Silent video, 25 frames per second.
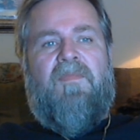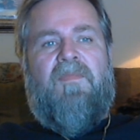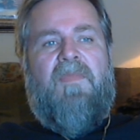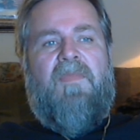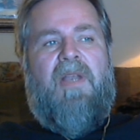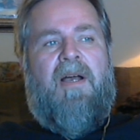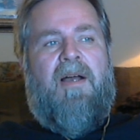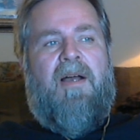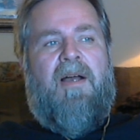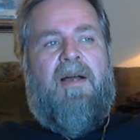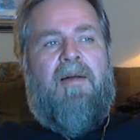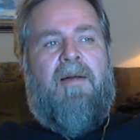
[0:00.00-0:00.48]

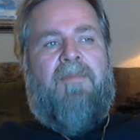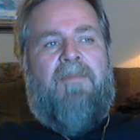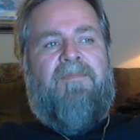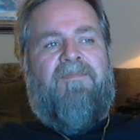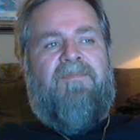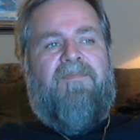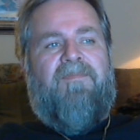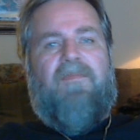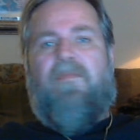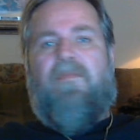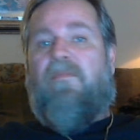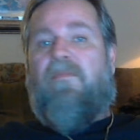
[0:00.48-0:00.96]

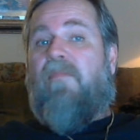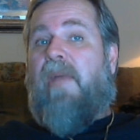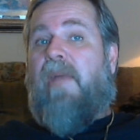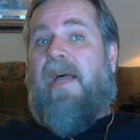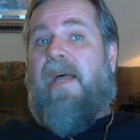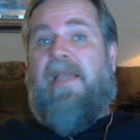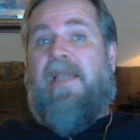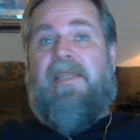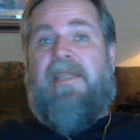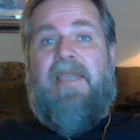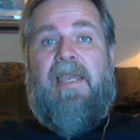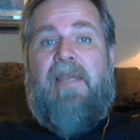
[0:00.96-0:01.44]

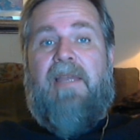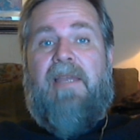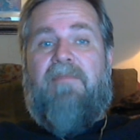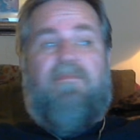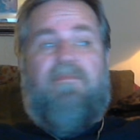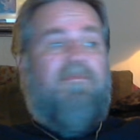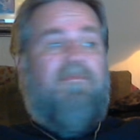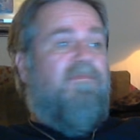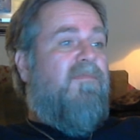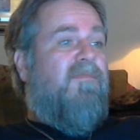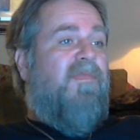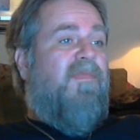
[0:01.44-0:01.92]
I get
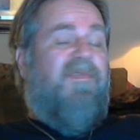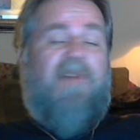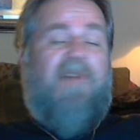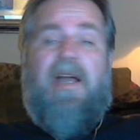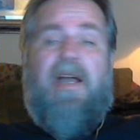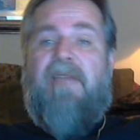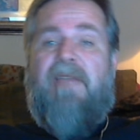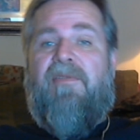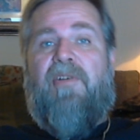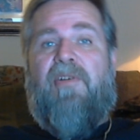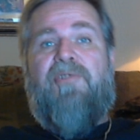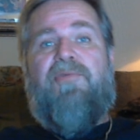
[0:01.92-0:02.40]

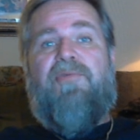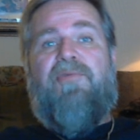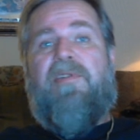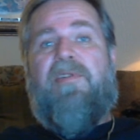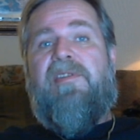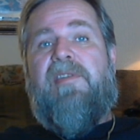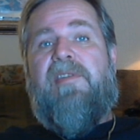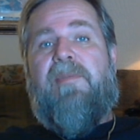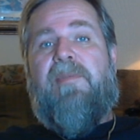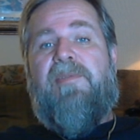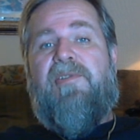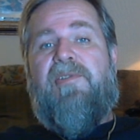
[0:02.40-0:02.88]
500
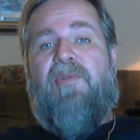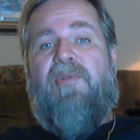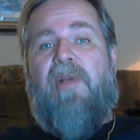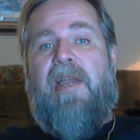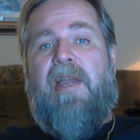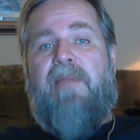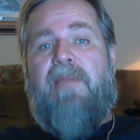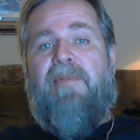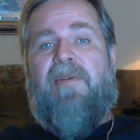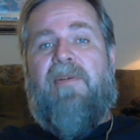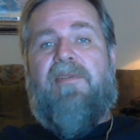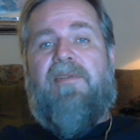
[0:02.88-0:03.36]

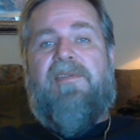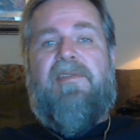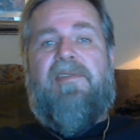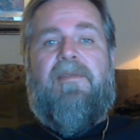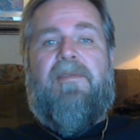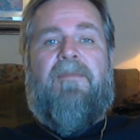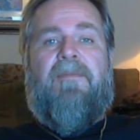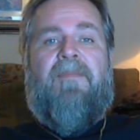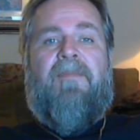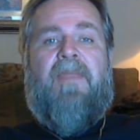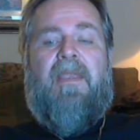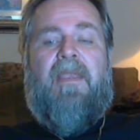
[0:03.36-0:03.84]
subscribers.
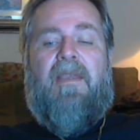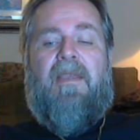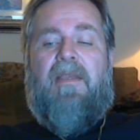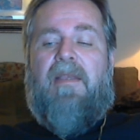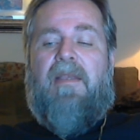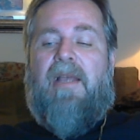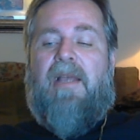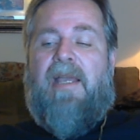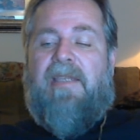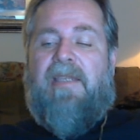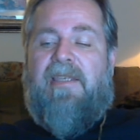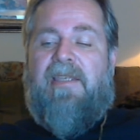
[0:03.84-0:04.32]

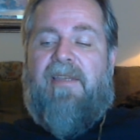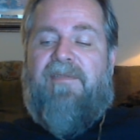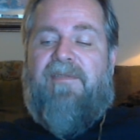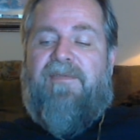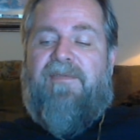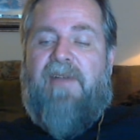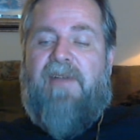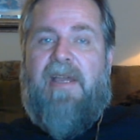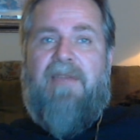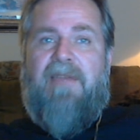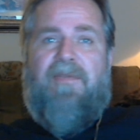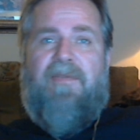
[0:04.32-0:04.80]
I get
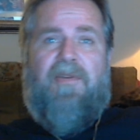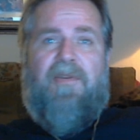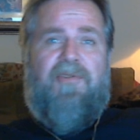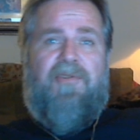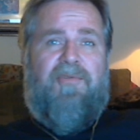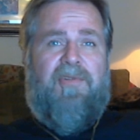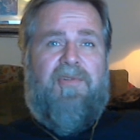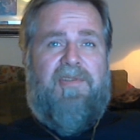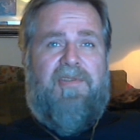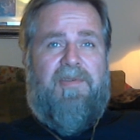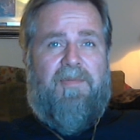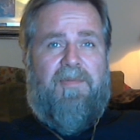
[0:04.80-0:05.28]

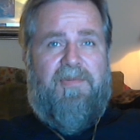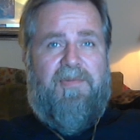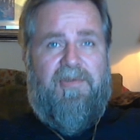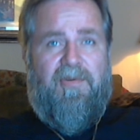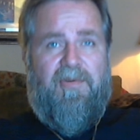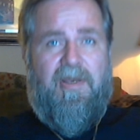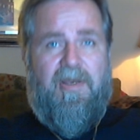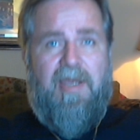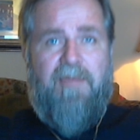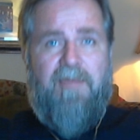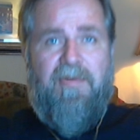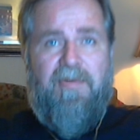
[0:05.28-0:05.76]
500
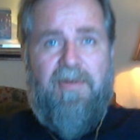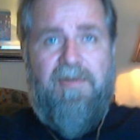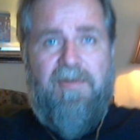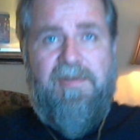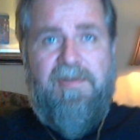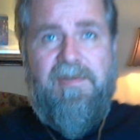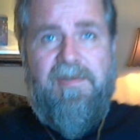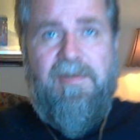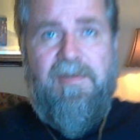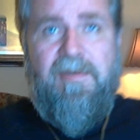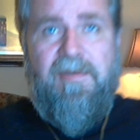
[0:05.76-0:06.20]
subscribers,